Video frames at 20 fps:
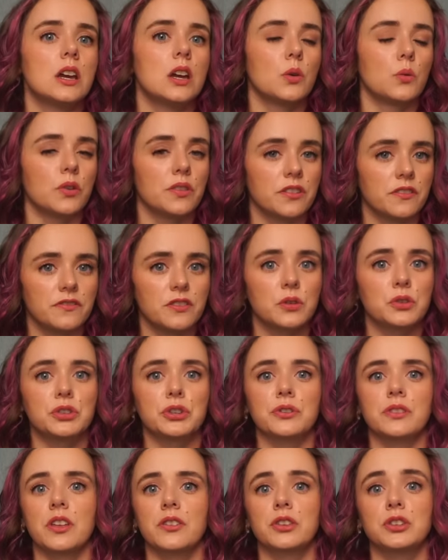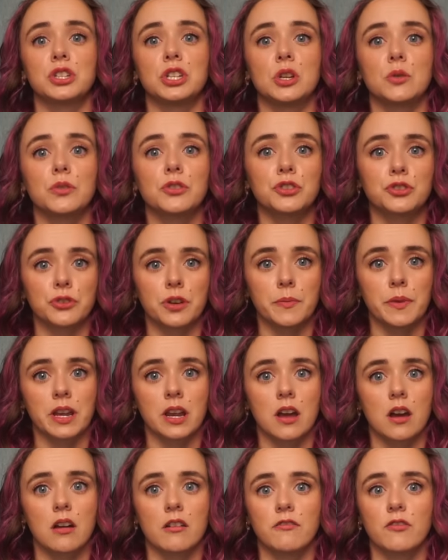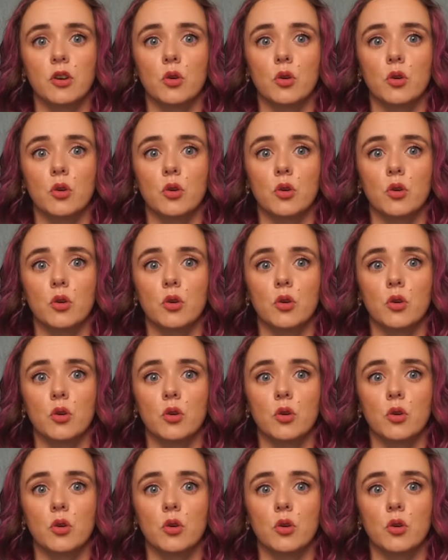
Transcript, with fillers: when the future that the two were dreaming of